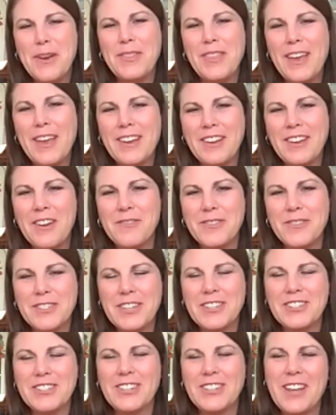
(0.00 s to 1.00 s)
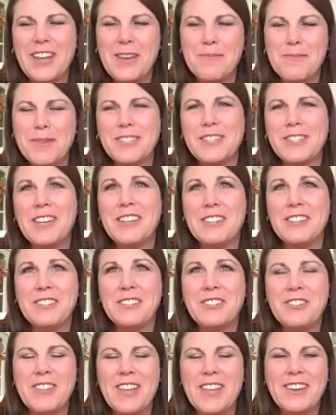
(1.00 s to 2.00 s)
about that conversation. I'm excited to
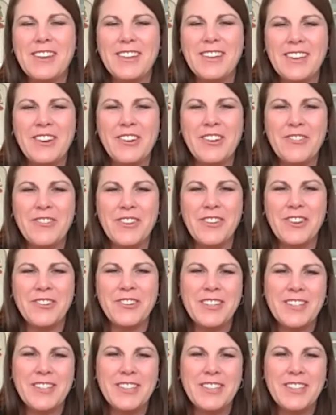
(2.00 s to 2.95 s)
do that interview.